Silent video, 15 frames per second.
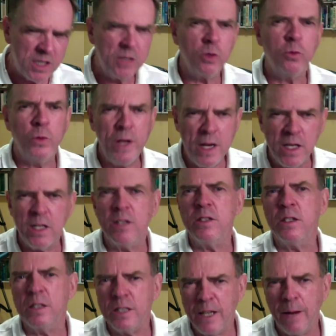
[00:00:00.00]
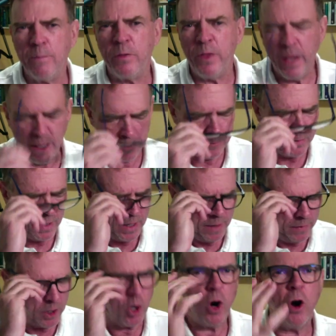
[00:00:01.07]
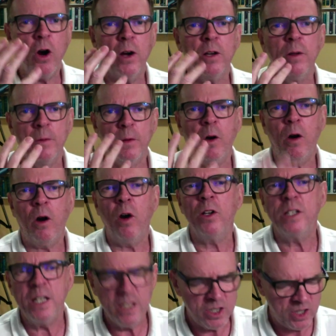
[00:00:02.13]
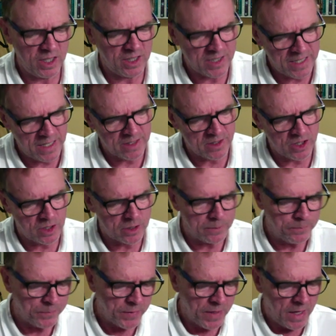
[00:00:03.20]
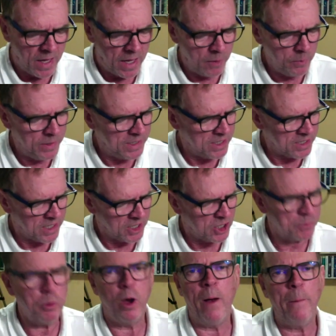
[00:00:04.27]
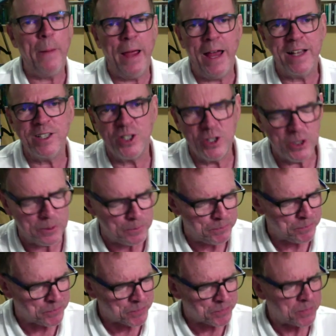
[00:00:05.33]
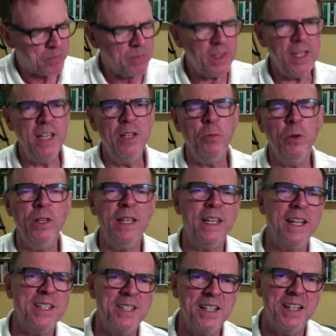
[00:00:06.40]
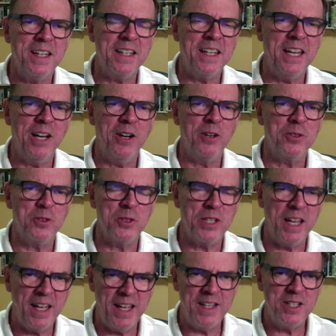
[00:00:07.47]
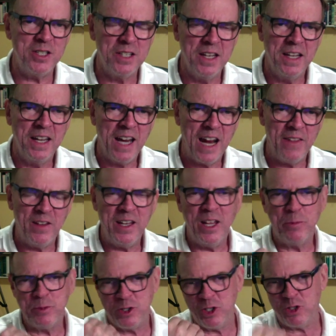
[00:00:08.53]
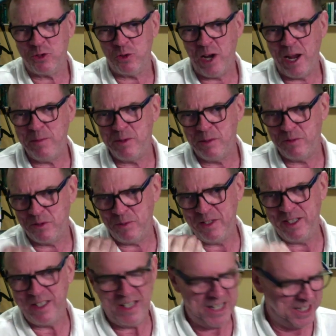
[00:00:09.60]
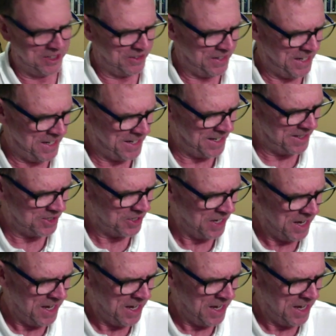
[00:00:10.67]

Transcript: Greene does the same thing, that are artistic sentences. I'll read just a small passage. He really gets into the characters' heads and then helps describe them from inside their heads.